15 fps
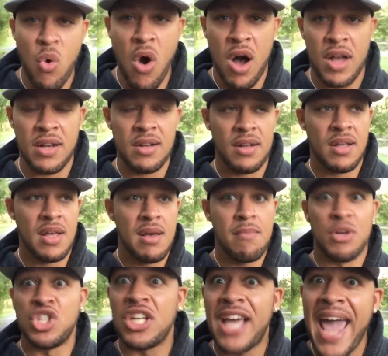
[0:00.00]
one,
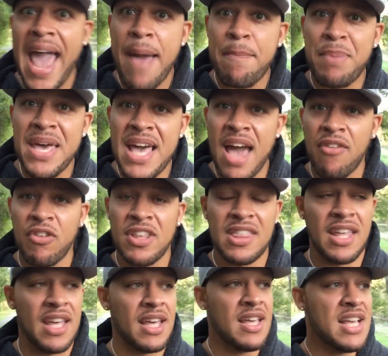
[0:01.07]
but you can't be
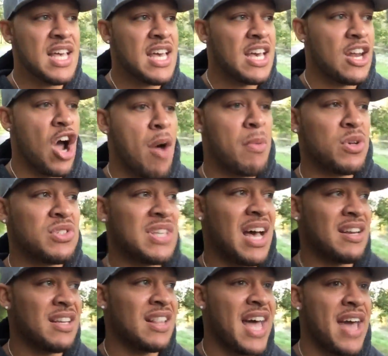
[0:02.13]
everything, it almost
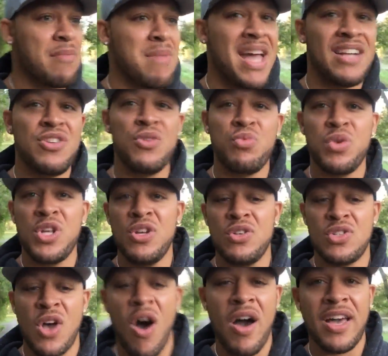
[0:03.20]
sounded like, man, dude, what are you
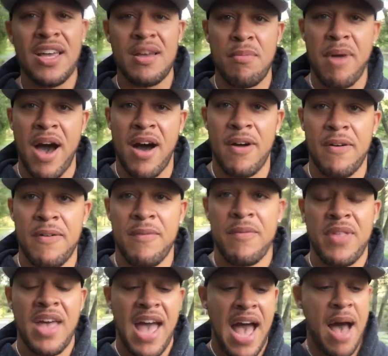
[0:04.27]
talking about?
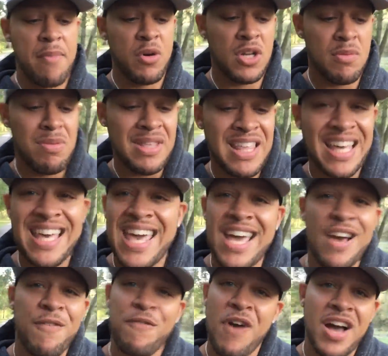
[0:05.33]
How am I gonna be the
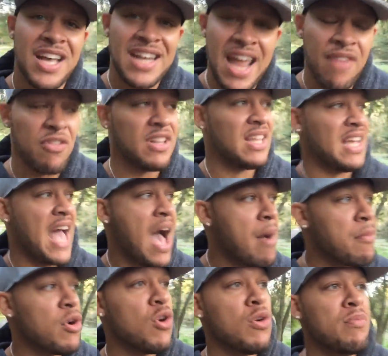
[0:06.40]
king of fucking everything? How
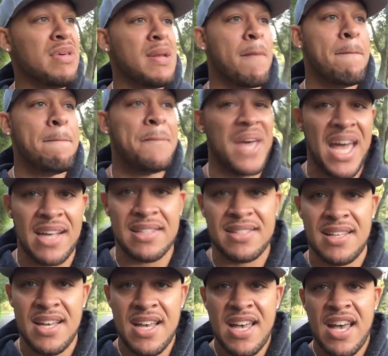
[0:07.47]
am I gonna be the
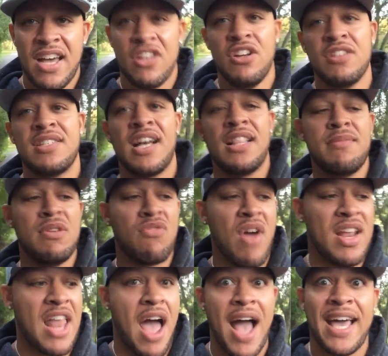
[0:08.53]
best? And you're telling me
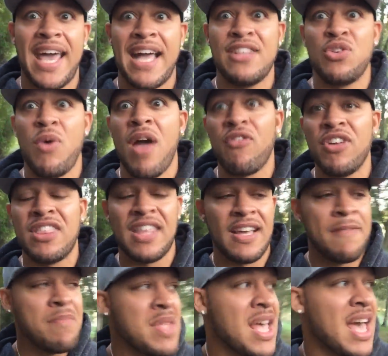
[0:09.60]
right now I can't do
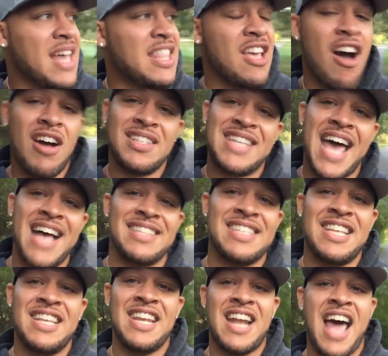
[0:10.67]
everything. And the
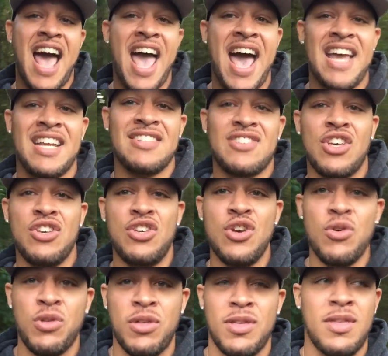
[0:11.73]
audacity that I had as a
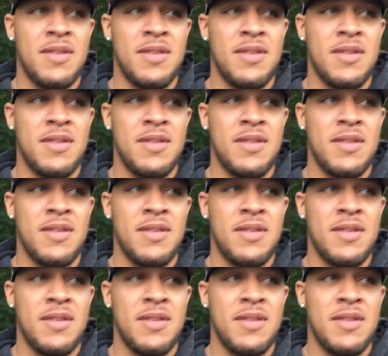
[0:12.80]
youth,